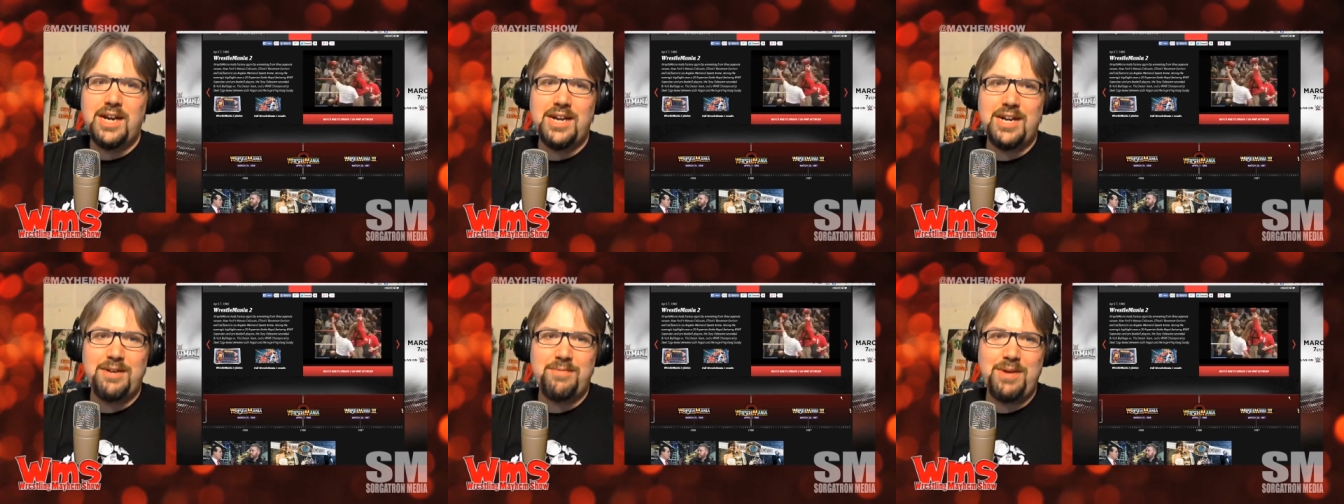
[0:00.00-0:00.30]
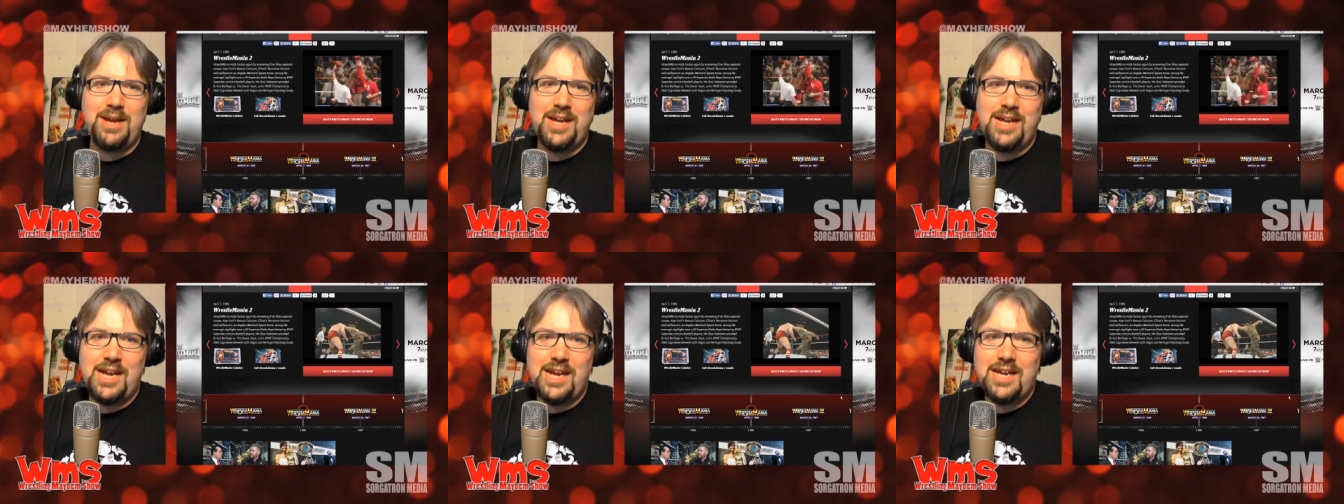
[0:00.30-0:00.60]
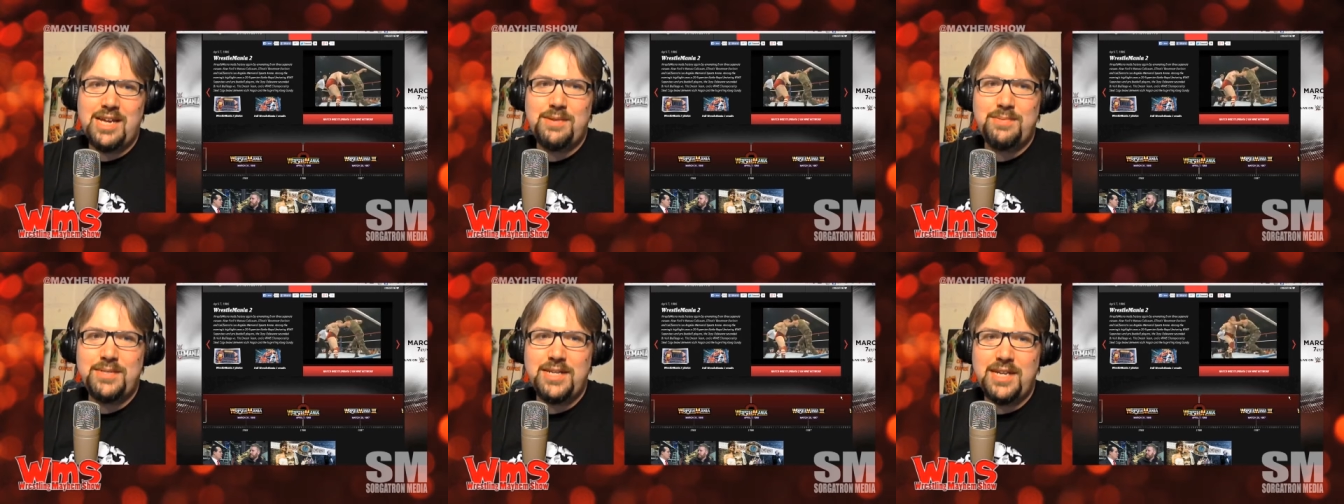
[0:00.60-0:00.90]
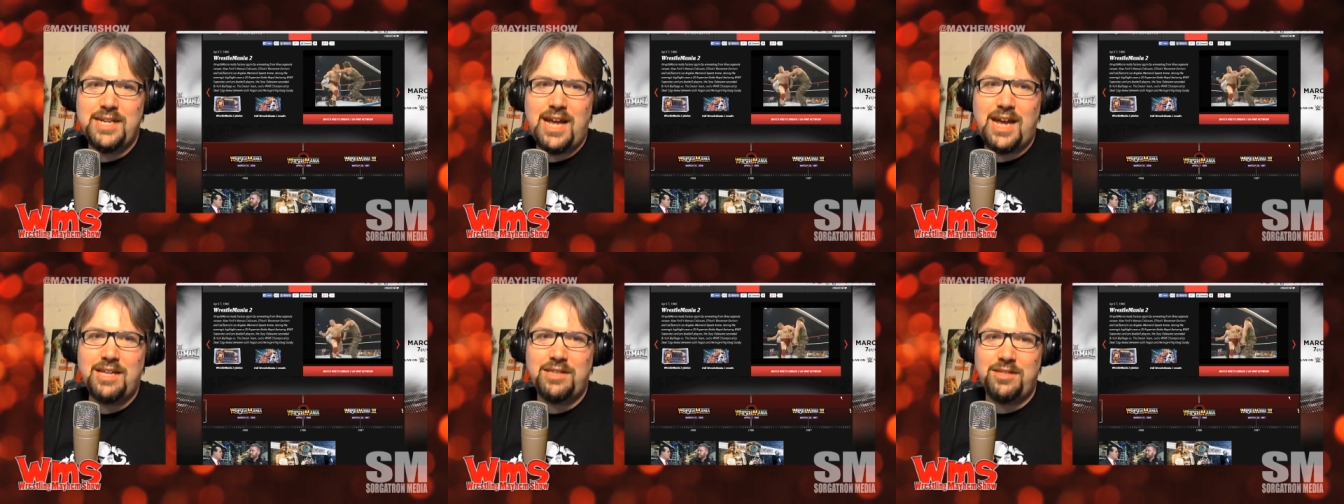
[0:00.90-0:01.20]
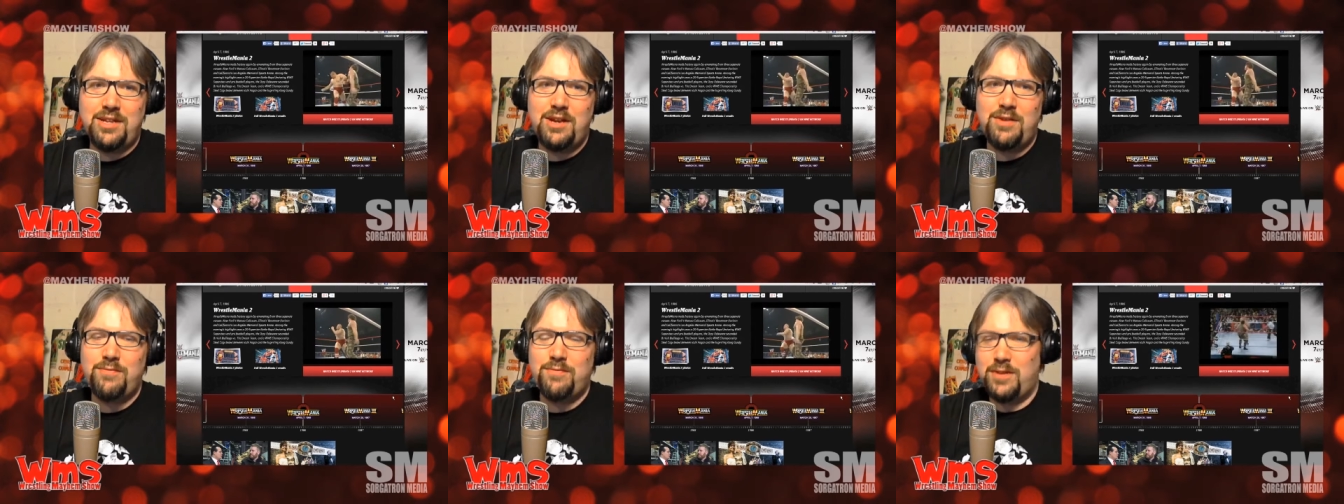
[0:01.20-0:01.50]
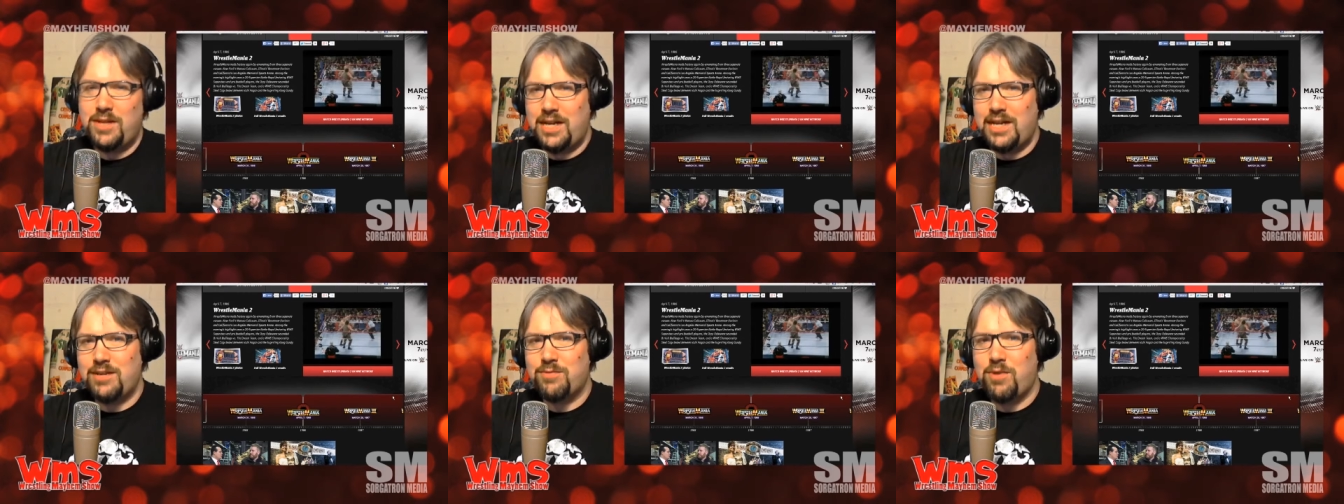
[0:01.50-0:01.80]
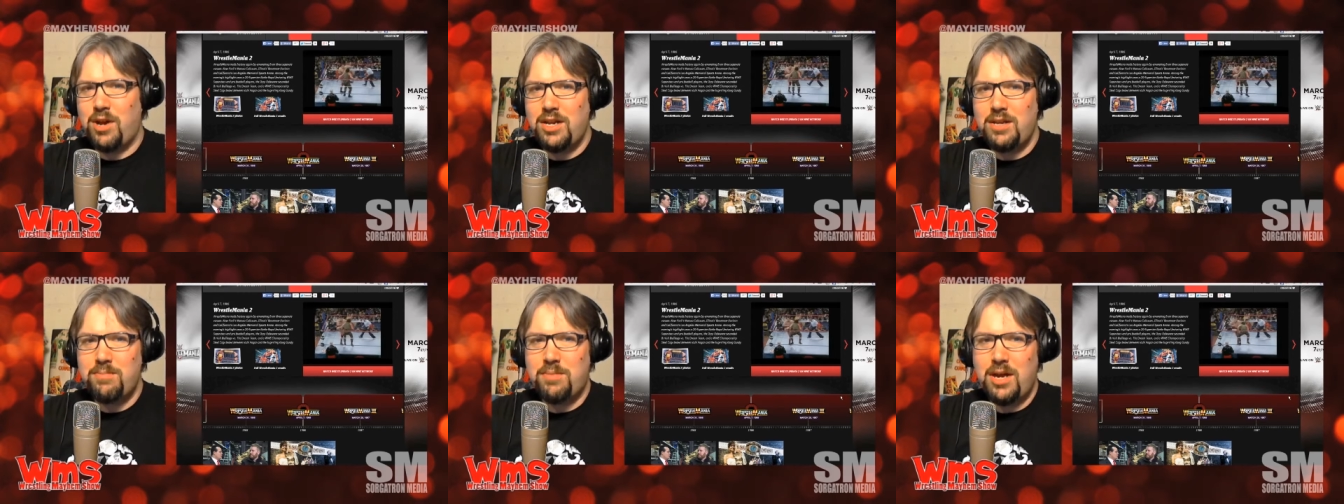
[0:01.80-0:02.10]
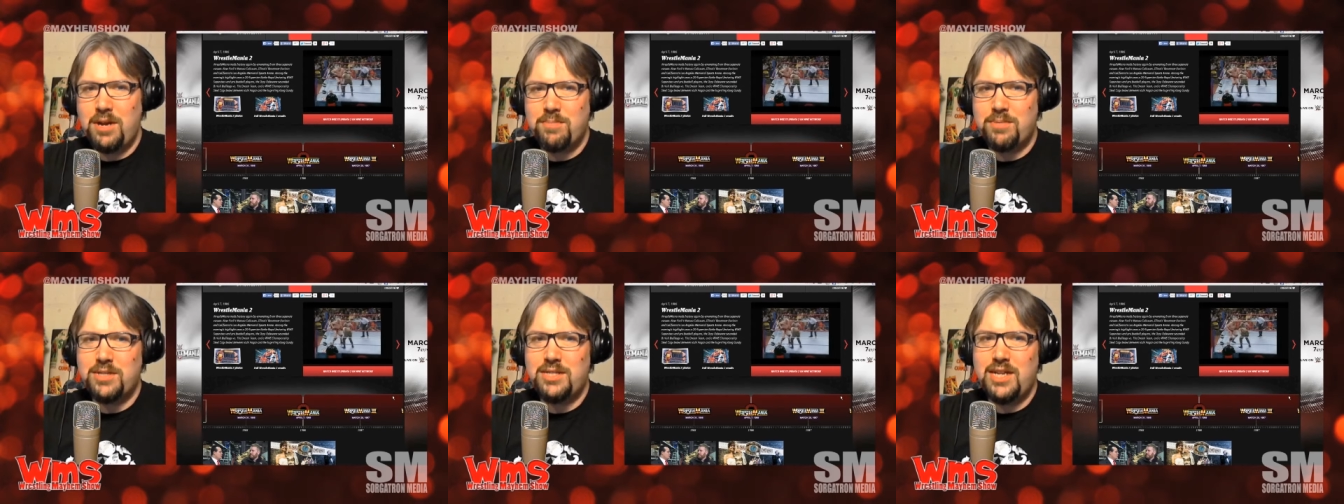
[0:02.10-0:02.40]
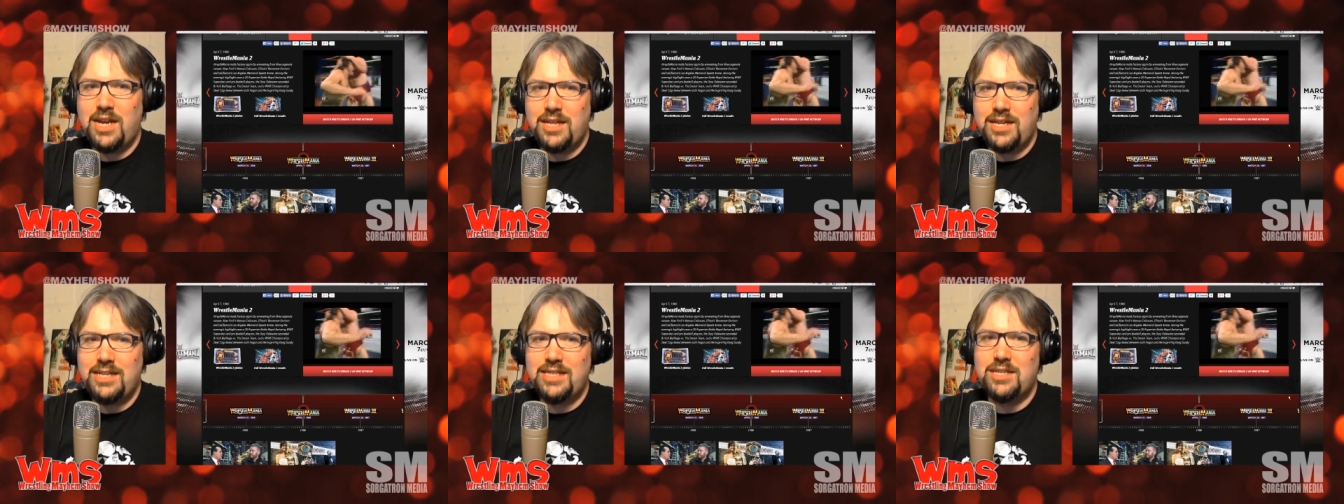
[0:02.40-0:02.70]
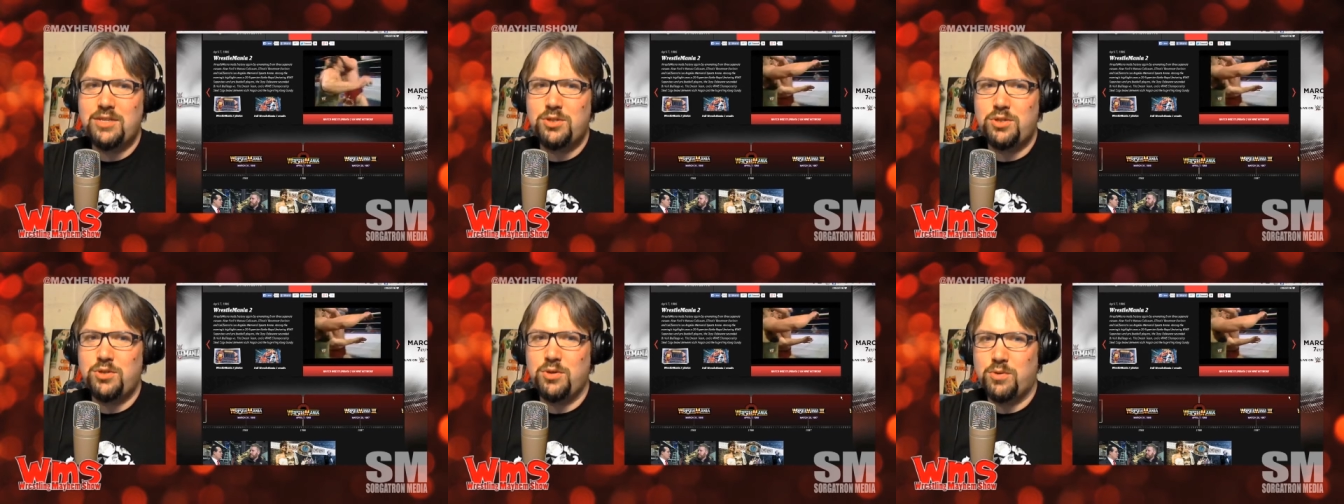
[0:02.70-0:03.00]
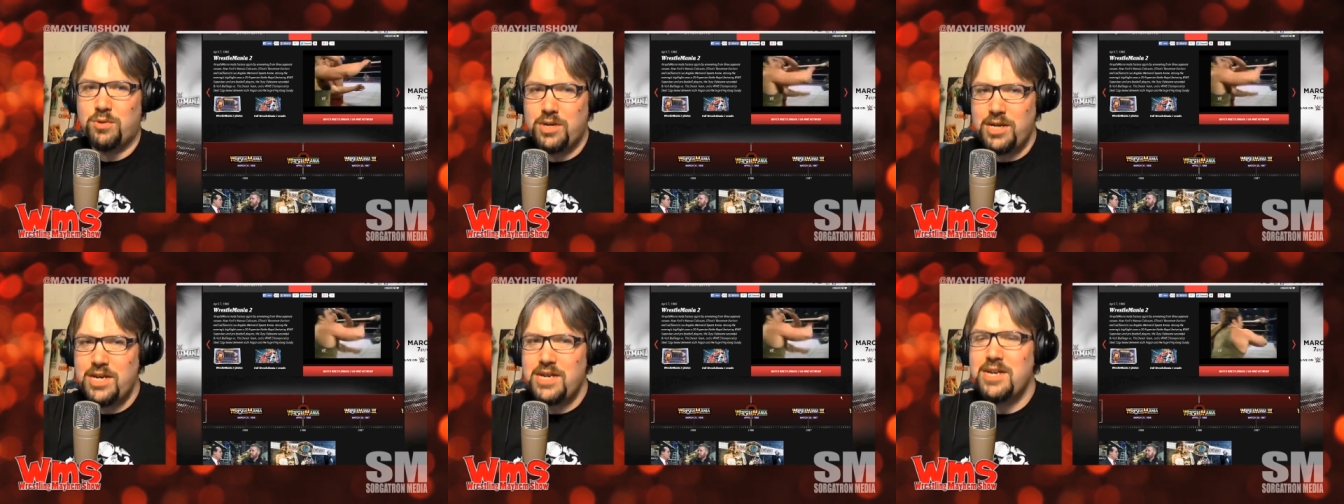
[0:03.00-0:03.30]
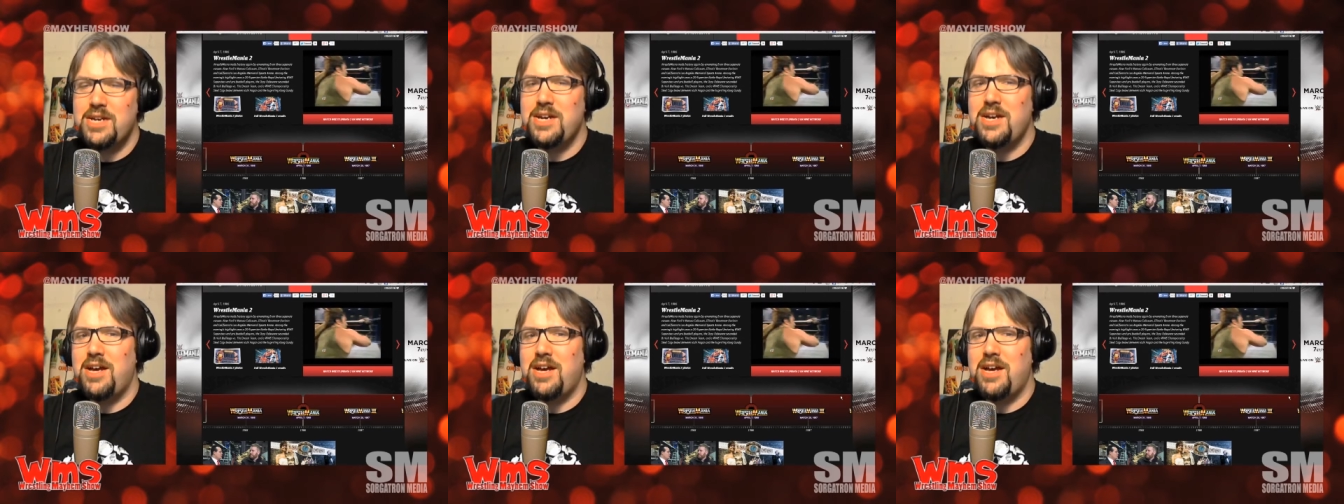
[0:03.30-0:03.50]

Um, I, I keep saying I love like Roddy Piper telling the story